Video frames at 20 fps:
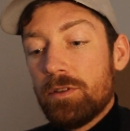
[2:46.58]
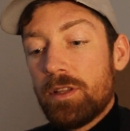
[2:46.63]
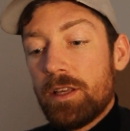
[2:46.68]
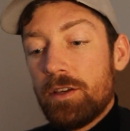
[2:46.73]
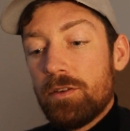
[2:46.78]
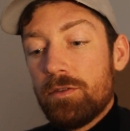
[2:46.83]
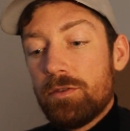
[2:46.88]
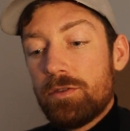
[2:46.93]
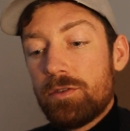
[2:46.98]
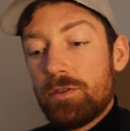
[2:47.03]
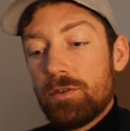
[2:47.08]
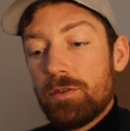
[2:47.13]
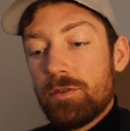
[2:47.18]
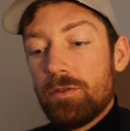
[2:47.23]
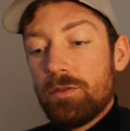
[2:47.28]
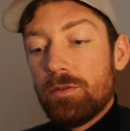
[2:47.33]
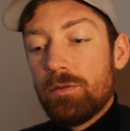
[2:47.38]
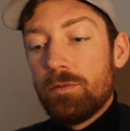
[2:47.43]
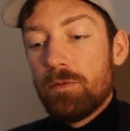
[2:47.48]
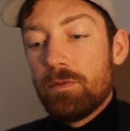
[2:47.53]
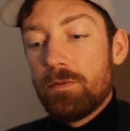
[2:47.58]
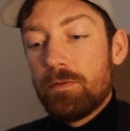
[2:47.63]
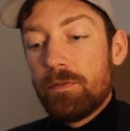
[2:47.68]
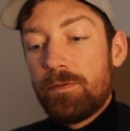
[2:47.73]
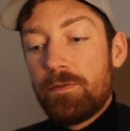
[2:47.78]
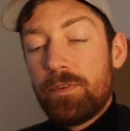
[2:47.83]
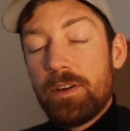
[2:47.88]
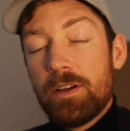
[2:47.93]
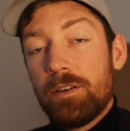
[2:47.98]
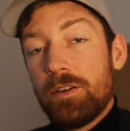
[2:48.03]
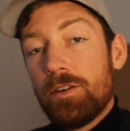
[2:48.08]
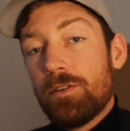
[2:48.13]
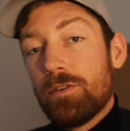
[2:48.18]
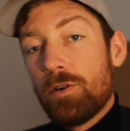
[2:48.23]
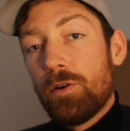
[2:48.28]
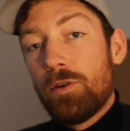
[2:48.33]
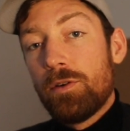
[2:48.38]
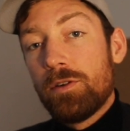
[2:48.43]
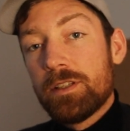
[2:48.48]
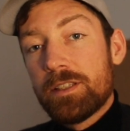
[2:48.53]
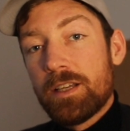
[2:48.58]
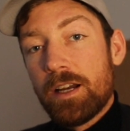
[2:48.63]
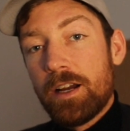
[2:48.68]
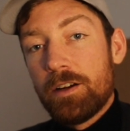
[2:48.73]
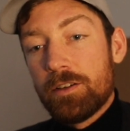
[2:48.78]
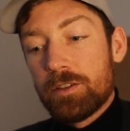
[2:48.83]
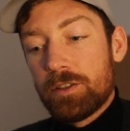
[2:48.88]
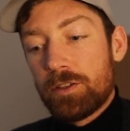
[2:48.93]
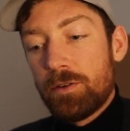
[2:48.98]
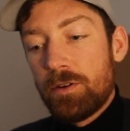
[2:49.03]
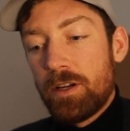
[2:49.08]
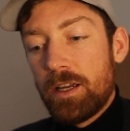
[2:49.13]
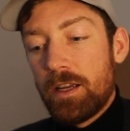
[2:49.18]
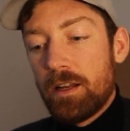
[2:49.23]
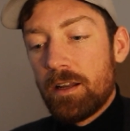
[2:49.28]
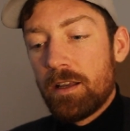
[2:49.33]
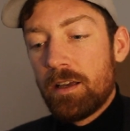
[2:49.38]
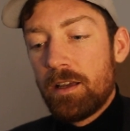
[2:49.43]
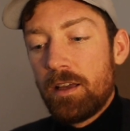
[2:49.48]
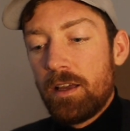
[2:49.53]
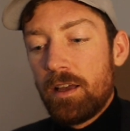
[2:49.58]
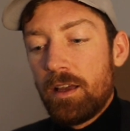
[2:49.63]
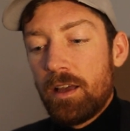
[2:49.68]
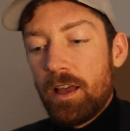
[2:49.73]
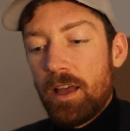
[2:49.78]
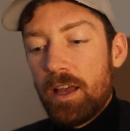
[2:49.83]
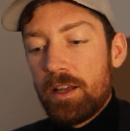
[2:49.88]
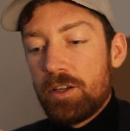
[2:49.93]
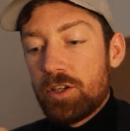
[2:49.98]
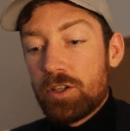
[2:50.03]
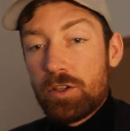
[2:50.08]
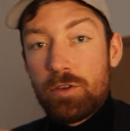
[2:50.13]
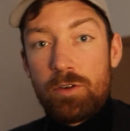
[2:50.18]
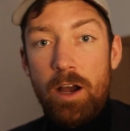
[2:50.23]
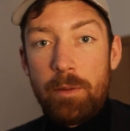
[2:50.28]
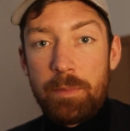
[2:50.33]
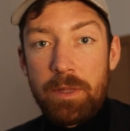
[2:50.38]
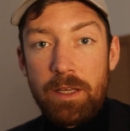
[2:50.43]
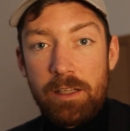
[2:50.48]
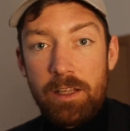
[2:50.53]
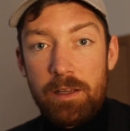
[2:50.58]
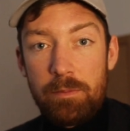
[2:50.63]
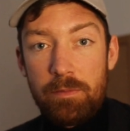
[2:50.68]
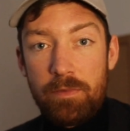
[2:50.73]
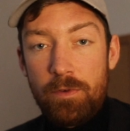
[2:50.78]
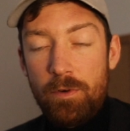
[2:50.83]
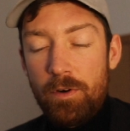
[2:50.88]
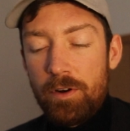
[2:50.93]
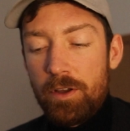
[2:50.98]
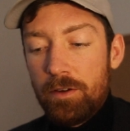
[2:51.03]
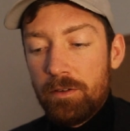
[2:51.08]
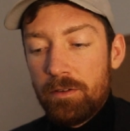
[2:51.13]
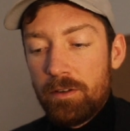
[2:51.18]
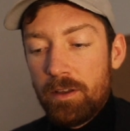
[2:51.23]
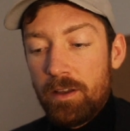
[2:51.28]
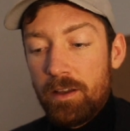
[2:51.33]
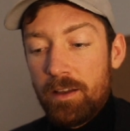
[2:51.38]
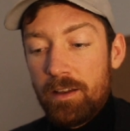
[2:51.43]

They used to fill your whole entire screen and just crop the clip for you.